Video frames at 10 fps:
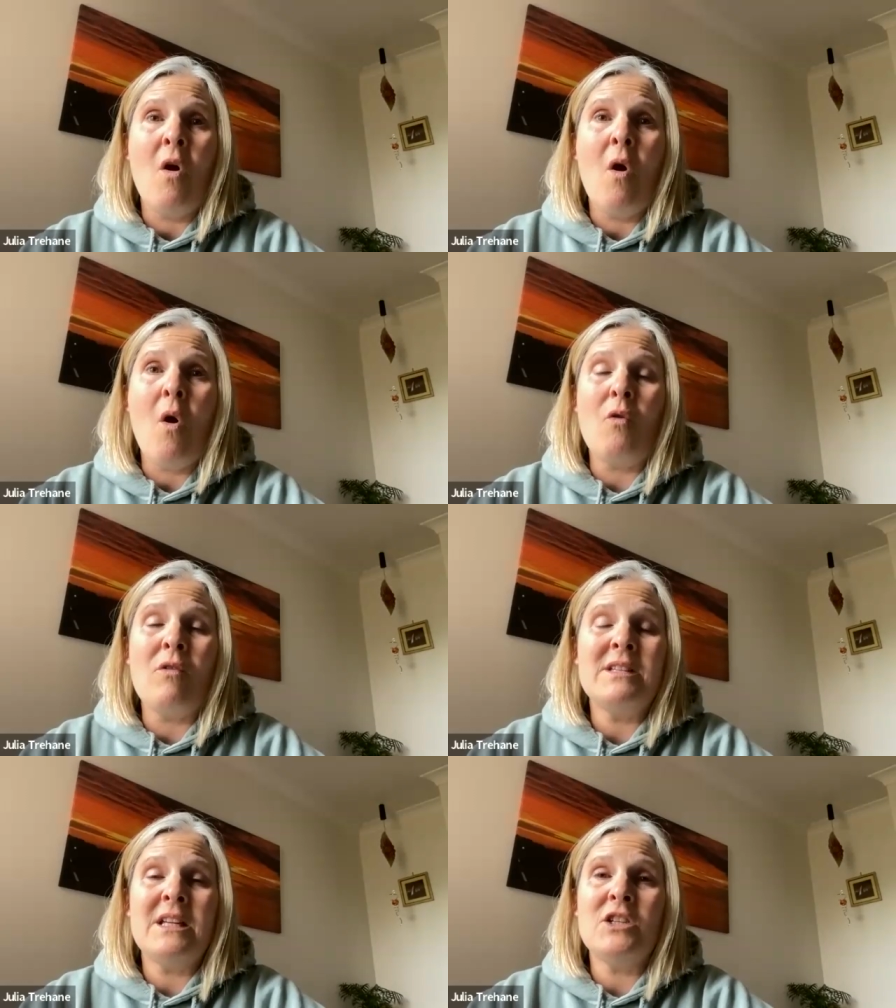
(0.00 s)
Or
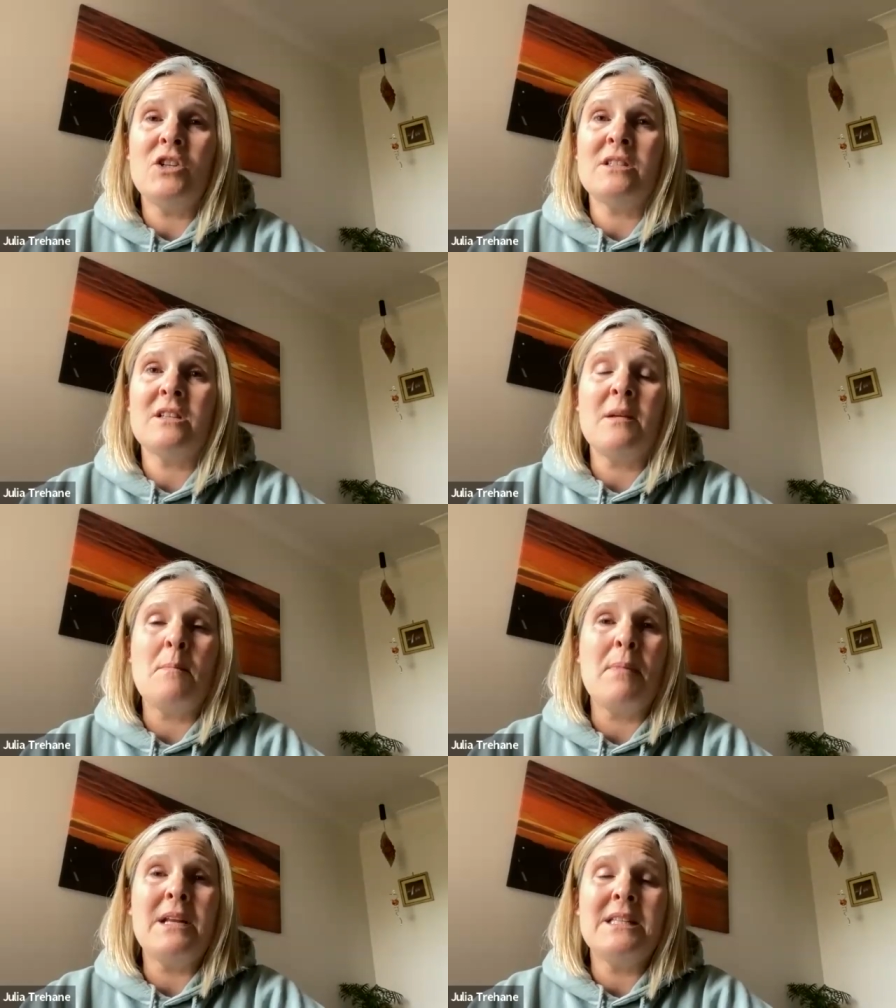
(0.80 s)
is it just an
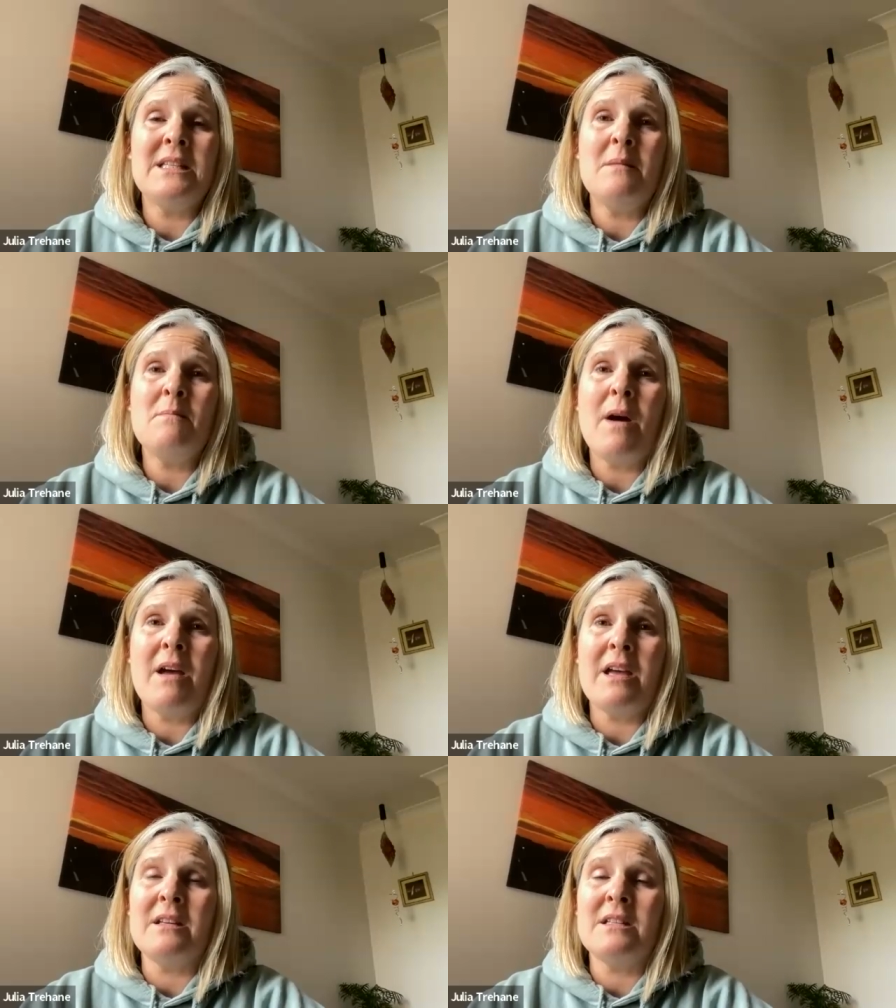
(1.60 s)
implicit
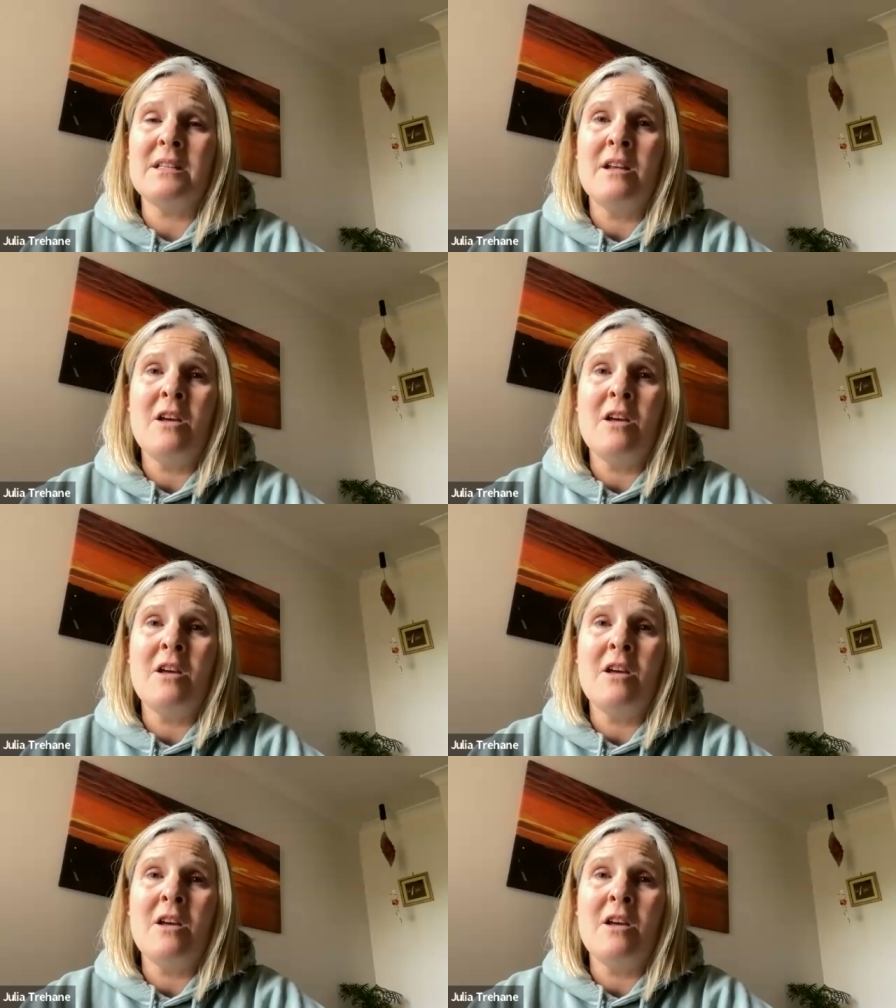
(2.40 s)
bias